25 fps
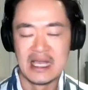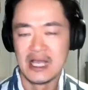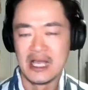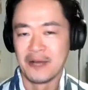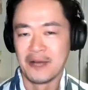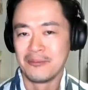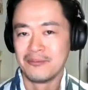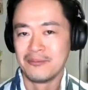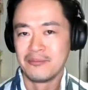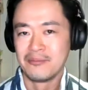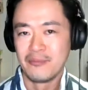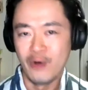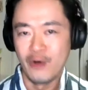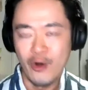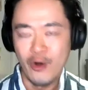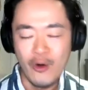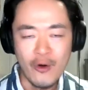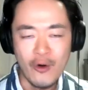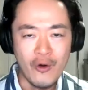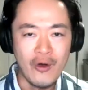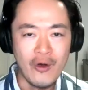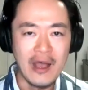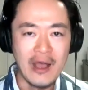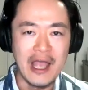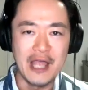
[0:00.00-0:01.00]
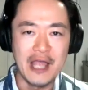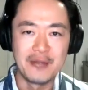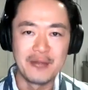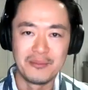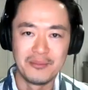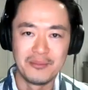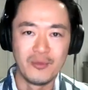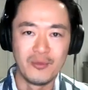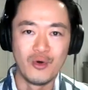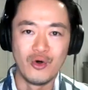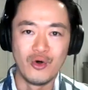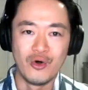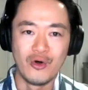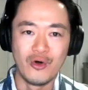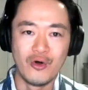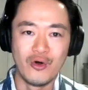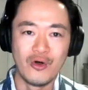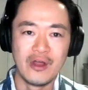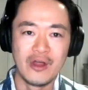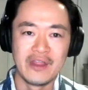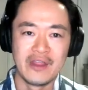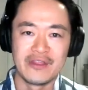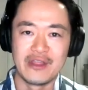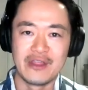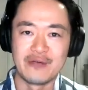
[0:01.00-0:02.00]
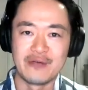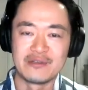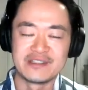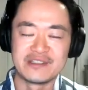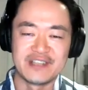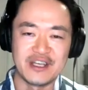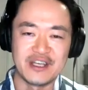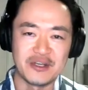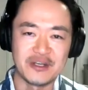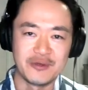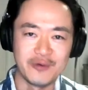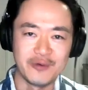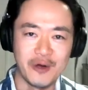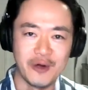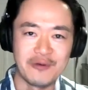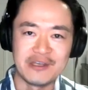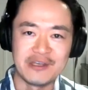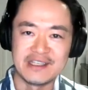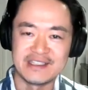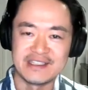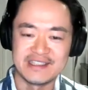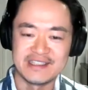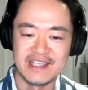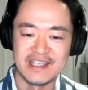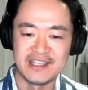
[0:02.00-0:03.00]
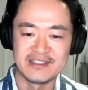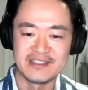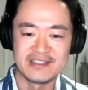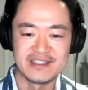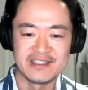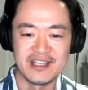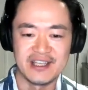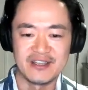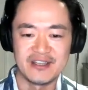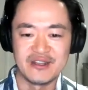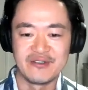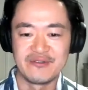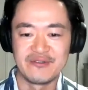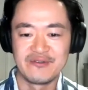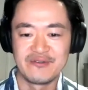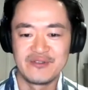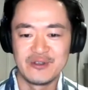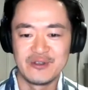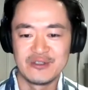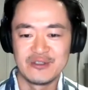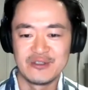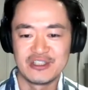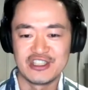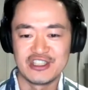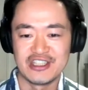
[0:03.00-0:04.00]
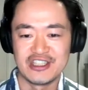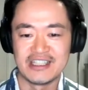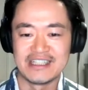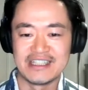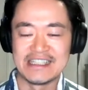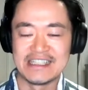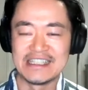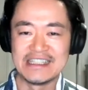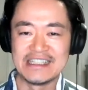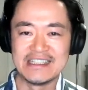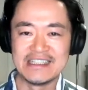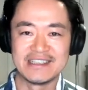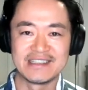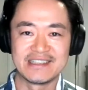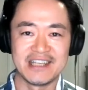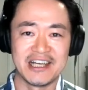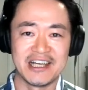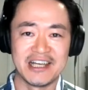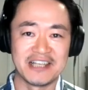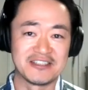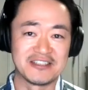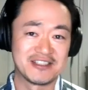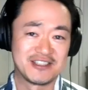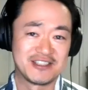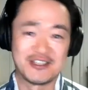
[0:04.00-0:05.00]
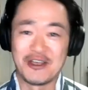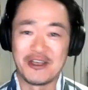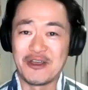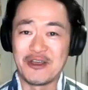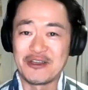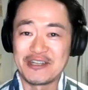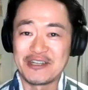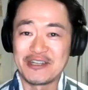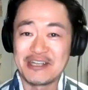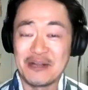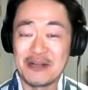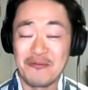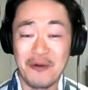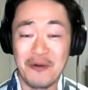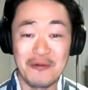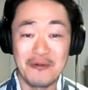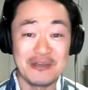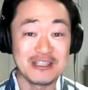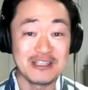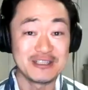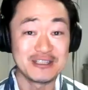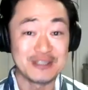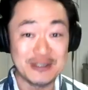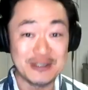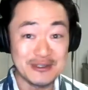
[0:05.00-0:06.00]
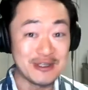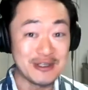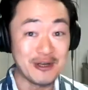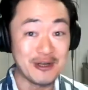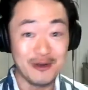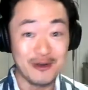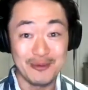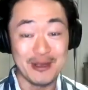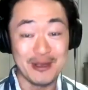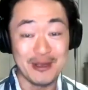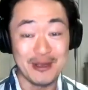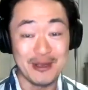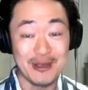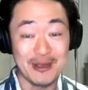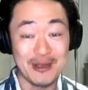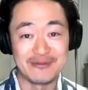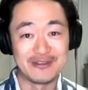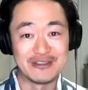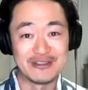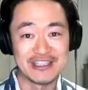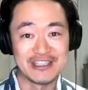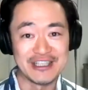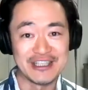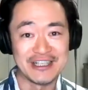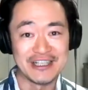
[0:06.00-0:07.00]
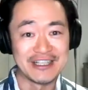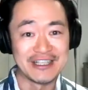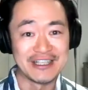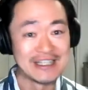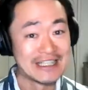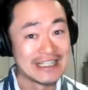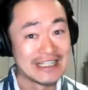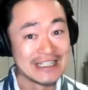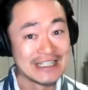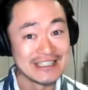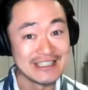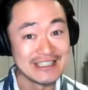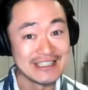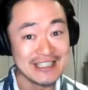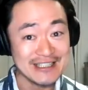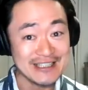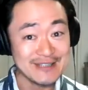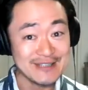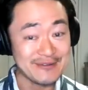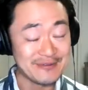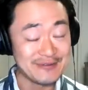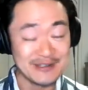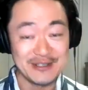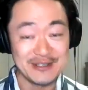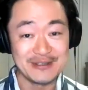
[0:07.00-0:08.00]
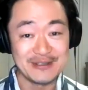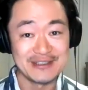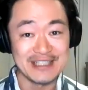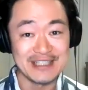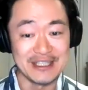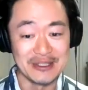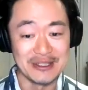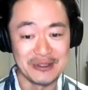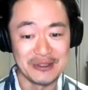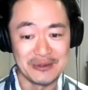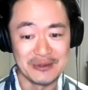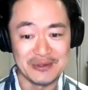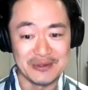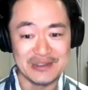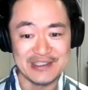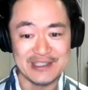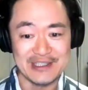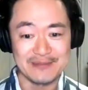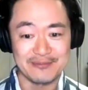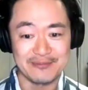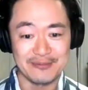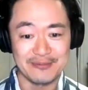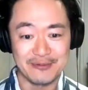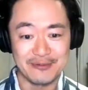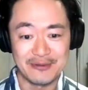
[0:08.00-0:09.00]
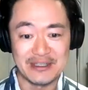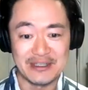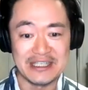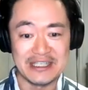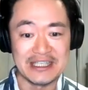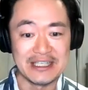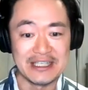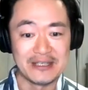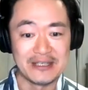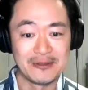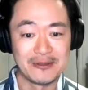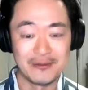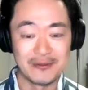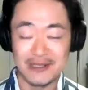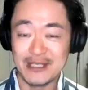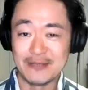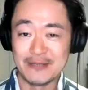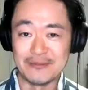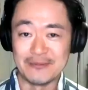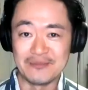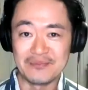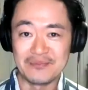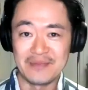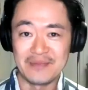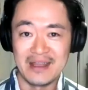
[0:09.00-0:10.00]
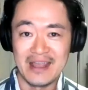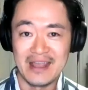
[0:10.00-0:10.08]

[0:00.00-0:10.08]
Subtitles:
More and more, there is that growing sense that the future is uncertain, and what we do know about the future just feels and looks pretty grim.